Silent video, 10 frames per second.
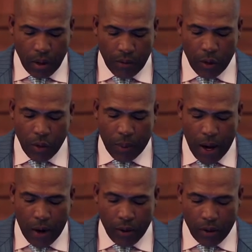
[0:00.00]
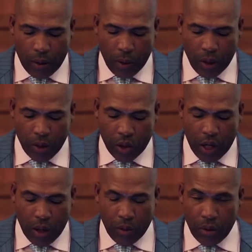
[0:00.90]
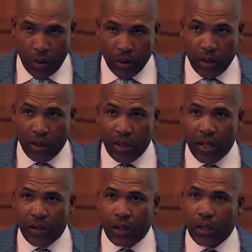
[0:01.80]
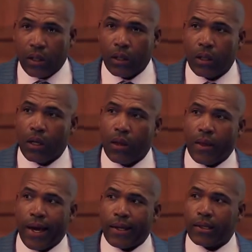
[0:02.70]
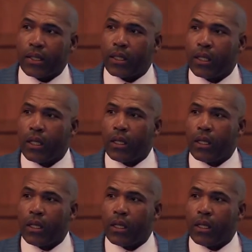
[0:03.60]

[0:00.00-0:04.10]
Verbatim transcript: For you parents, I want to share with you a statistic that